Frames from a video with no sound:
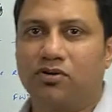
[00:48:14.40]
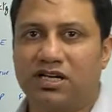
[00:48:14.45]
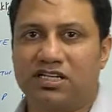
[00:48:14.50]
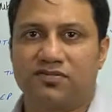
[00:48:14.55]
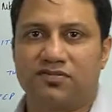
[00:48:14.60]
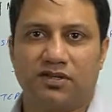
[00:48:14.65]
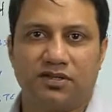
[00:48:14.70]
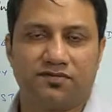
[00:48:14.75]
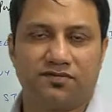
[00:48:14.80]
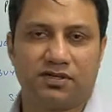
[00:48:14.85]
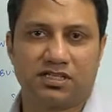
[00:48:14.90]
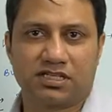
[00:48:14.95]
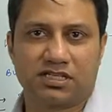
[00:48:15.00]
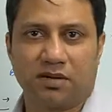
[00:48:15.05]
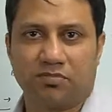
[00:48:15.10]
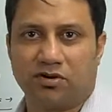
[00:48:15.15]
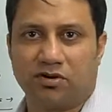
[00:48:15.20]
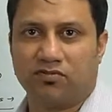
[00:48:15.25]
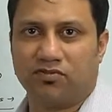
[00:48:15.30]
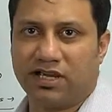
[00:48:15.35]
for the first
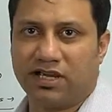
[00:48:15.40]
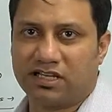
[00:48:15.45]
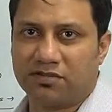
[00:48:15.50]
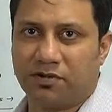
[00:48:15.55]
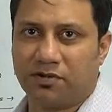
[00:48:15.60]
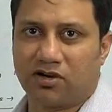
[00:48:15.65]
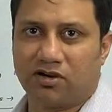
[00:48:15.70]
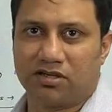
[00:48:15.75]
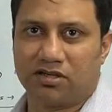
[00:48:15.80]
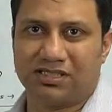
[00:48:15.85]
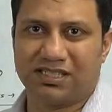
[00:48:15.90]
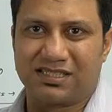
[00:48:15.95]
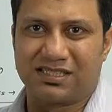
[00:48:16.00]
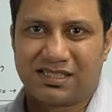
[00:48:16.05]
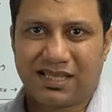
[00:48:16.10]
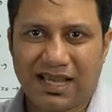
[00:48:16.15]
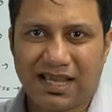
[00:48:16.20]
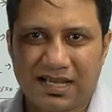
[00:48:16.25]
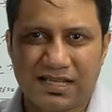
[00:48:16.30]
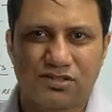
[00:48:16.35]
couple of weeks, because this
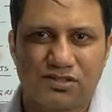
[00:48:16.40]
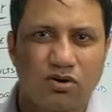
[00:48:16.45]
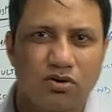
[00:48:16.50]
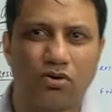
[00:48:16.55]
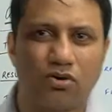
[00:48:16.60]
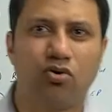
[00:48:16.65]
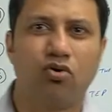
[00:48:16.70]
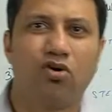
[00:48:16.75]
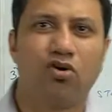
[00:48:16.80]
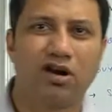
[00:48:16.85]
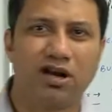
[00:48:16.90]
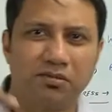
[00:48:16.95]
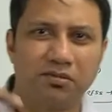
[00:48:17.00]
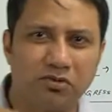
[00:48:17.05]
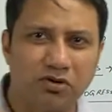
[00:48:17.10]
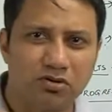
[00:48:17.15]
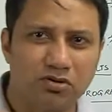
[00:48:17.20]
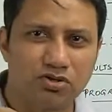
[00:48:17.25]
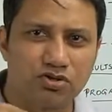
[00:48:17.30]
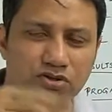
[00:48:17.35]
thing is going to go on. I'm
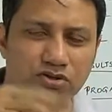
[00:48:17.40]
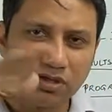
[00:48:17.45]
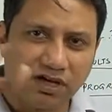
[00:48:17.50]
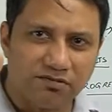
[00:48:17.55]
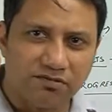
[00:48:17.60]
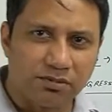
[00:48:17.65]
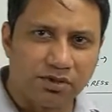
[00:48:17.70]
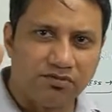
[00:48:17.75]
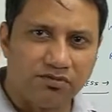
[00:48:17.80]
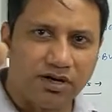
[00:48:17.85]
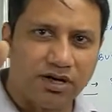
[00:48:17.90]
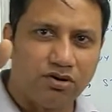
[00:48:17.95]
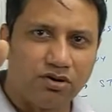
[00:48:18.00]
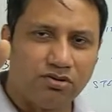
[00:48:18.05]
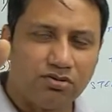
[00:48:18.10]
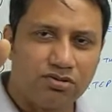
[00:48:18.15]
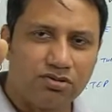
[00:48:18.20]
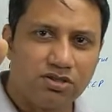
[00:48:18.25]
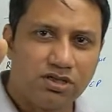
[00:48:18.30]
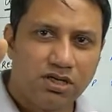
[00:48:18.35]
going to give him the
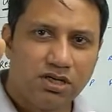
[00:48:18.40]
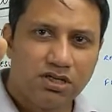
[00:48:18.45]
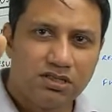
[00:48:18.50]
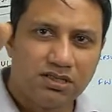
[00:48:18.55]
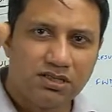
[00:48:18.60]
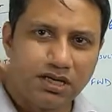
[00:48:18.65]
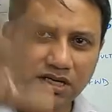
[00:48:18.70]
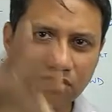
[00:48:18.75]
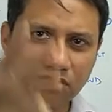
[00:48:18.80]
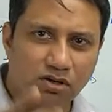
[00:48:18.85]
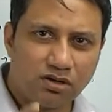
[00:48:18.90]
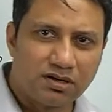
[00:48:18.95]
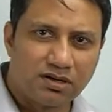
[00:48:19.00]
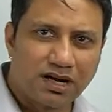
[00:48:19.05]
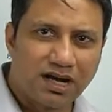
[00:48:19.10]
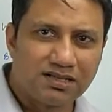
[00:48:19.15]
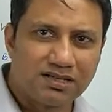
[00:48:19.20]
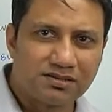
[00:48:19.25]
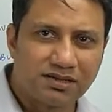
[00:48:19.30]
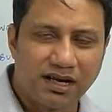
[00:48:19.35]
videos, then he's going to
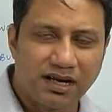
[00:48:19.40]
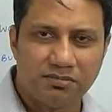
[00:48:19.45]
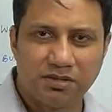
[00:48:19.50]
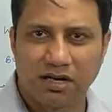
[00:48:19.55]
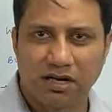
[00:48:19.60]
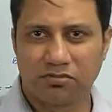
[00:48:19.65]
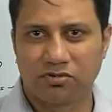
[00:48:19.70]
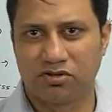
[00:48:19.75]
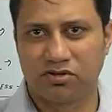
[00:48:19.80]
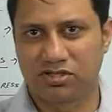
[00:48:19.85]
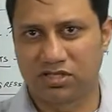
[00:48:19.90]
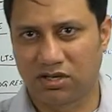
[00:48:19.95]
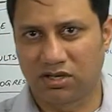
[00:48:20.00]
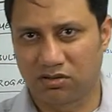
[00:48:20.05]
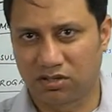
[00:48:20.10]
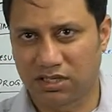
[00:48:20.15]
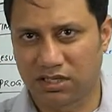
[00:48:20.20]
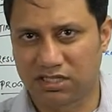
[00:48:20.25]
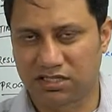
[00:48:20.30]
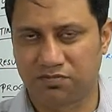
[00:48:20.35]
transcribe, then I'm going to say,
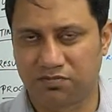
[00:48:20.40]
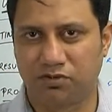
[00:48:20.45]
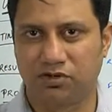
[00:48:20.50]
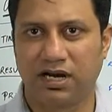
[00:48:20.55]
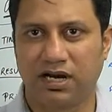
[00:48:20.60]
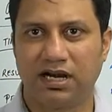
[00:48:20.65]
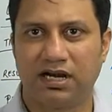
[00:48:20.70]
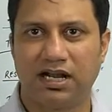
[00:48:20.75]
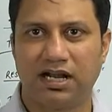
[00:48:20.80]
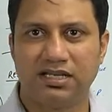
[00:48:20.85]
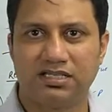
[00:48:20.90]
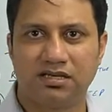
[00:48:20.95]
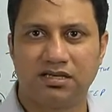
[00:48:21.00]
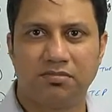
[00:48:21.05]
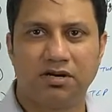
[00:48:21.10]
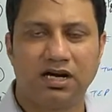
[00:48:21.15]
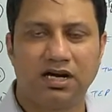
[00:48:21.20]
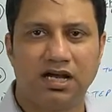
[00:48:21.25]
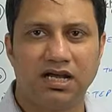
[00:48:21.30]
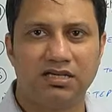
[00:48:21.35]
okay, just put headline,
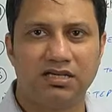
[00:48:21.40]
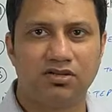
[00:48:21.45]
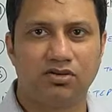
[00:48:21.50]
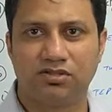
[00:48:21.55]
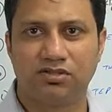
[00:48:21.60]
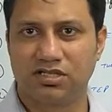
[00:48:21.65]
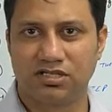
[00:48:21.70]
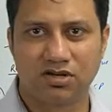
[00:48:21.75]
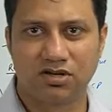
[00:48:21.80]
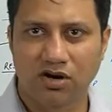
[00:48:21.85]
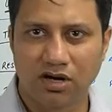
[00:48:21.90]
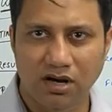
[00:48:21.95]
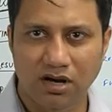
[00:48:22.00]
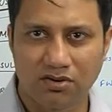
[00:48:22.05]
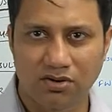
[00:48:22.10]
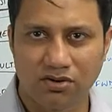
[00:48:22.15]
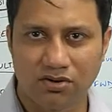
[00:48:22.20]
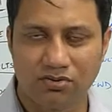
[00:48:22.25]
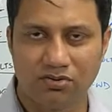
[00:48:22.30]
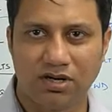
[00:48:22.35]
subheadline. No, this is not how
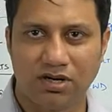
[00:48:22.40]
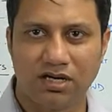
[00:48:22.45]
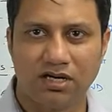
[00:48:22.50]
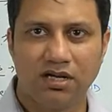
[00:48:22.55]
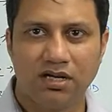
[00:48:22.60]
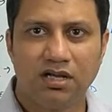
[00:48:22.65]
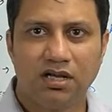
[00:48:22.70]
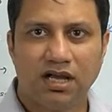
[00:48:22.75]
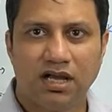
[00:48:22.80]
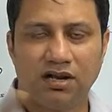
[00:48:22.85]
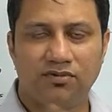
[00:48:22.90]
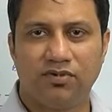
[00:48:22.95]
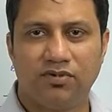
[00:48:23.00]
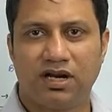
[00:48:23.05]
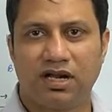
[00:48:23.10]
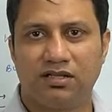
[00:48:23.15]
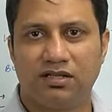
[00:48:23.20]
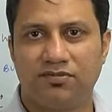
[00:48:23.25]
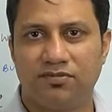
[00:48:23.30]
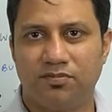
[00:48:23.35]
you do it. And where
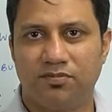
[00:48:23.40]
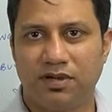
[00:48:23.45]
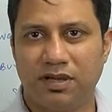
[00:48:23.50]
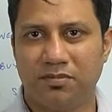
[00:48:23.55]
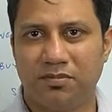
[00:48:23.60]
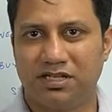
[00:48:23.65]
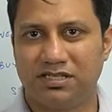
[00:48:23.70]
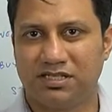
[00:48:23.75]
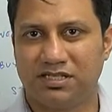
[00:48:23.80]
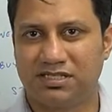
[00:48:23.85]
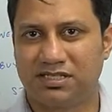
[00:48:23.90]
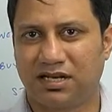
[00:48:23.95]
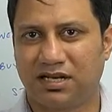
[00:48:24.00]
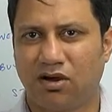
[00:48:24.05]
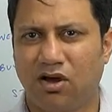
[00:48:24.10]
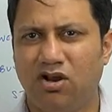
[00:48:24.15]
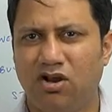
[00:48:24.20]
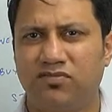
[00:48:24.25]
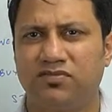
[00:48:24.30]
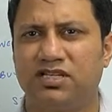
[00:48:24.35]
are the images and
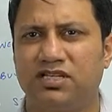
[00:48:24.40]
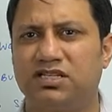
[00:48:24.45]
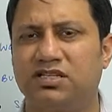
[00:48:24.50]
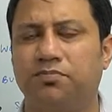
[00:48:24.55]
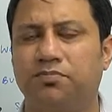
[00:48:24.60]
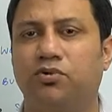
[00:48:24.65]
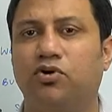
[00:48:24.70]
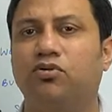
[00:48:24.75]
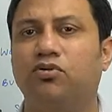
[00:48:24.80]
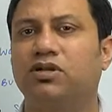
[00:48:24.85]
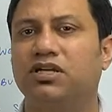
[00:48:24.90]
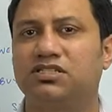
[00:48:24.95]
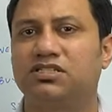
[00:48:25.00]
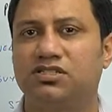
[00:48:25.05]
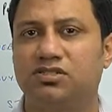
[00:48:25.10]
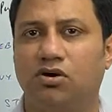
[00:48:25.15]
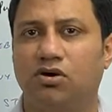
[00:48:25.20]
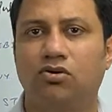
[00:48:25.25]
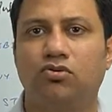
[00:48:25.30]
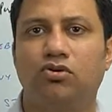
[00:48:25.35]
all of this? The progress is
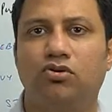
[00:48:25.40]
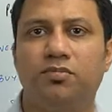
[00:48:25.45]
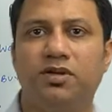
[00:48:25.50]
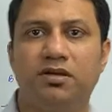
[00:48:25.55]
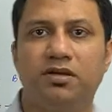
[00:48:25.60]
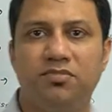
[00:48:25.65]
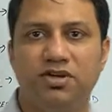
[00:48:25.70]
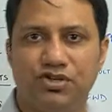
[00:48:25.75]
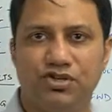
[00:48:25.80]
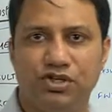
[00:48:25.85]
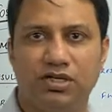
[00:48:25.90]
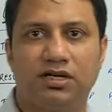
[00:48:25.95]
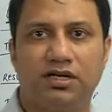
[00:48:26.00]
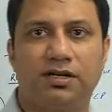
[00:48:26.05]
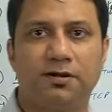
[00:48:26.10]
not going to be immediate.